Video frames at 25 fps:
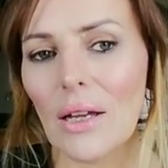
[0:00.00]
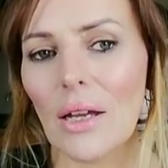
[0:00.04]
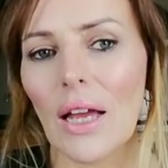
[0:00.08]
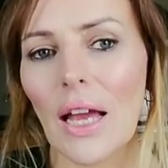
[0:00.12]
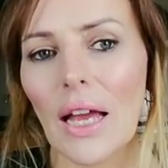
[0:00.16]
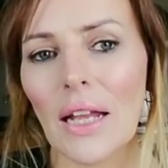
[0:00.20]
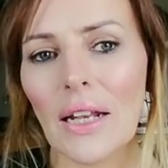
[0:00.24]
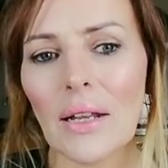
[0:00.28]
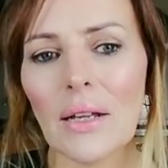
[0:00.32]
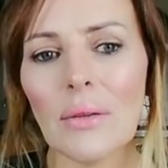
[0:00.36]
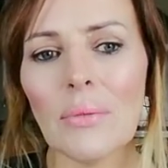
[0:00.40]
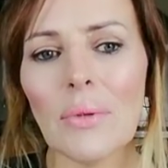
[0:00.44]

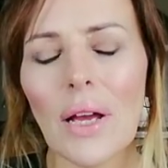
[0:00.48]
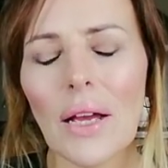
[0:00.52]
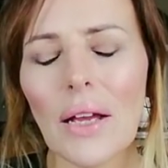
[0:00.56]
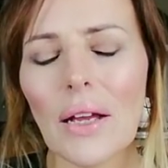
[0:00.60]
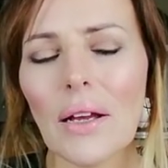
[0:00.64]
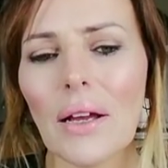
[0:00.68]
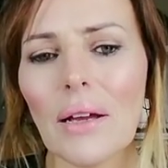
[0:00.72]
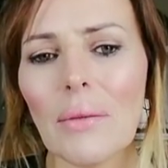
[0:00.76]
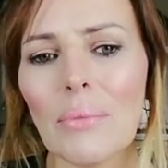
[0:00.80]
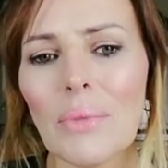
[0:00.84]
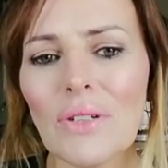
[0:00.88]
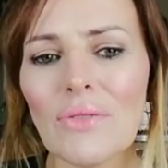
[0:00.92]
And
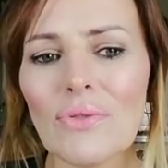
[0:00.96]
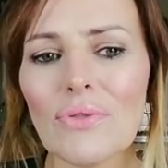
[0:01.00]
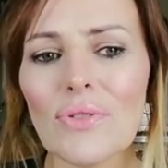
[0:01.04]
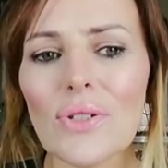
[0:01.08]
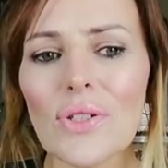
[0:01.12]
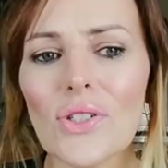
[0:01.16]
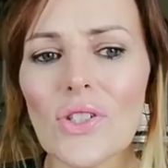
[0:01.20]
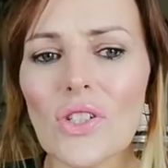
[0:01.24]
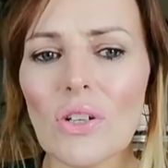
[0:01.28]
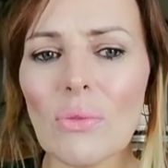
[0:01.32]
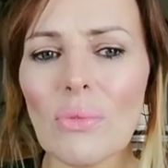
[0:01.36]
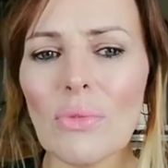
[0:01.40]
I mean, for
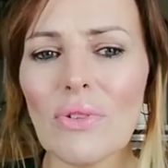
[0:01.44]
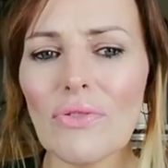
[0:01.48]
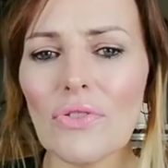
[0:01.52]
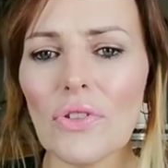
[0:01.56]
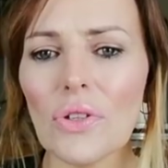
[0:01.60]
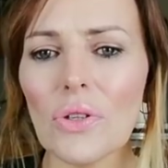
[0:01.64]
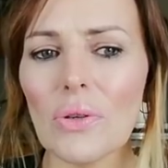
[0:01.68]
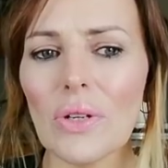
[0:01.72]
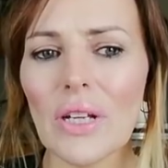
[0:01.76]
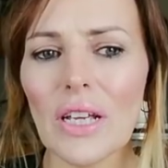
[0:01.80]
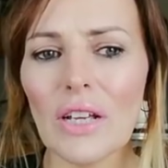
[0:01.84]
some of you,